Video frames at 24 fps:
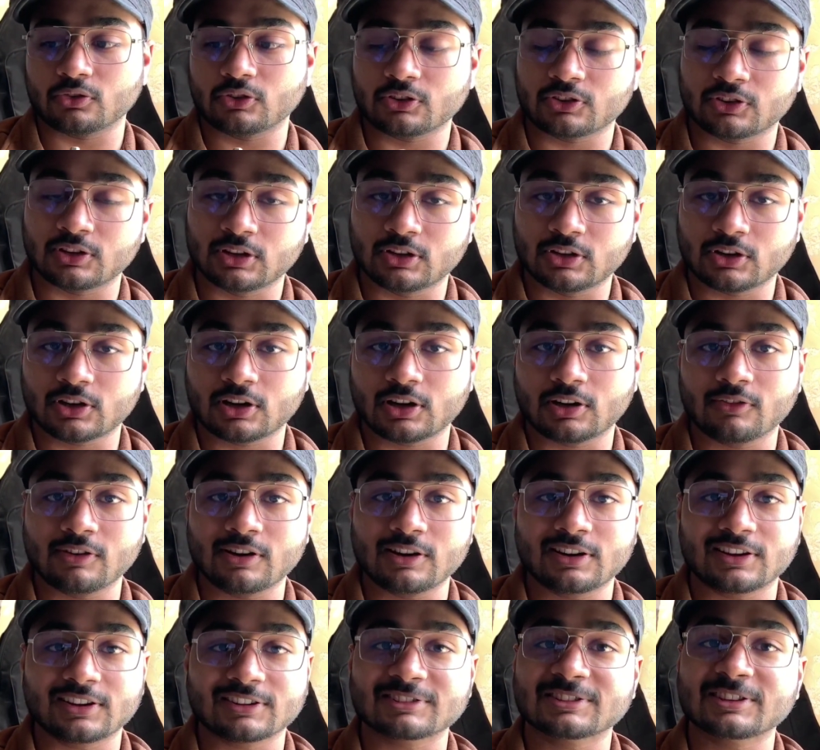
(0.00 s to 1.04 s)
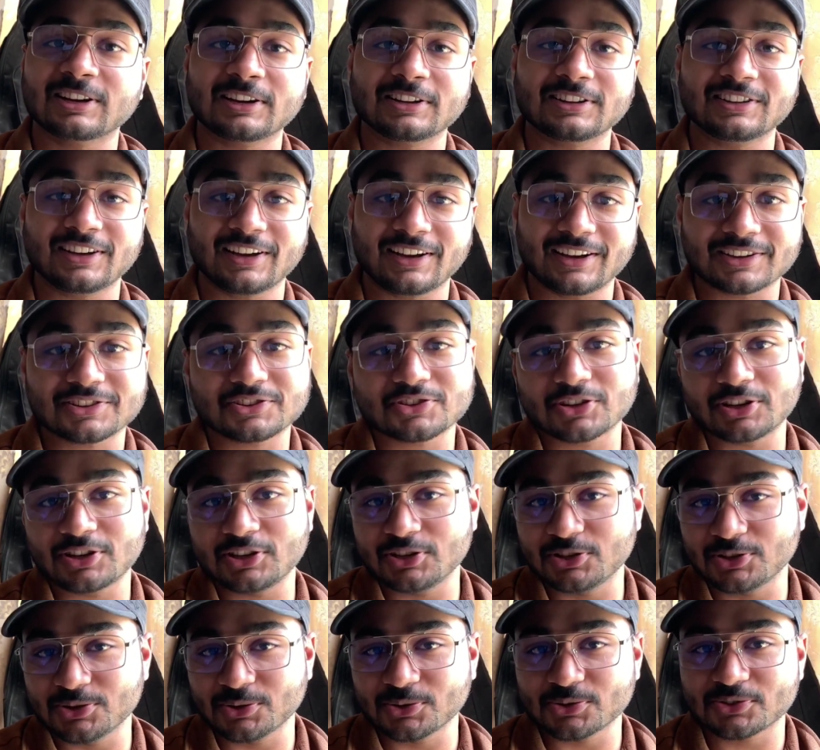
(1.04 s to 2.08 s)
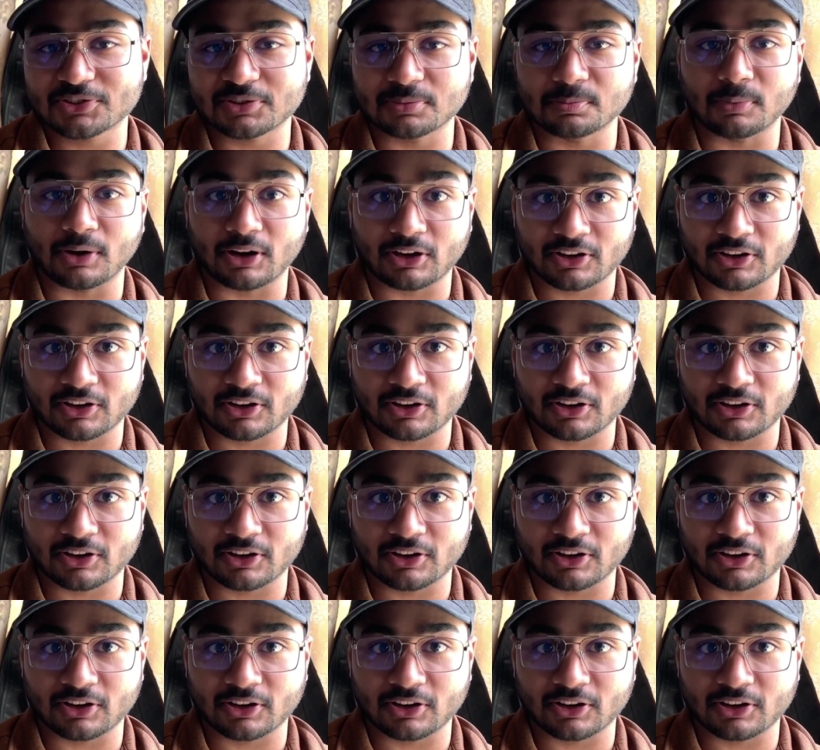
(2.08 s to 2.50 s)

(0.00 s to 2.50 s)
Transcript: of The Secret Level is that they actually used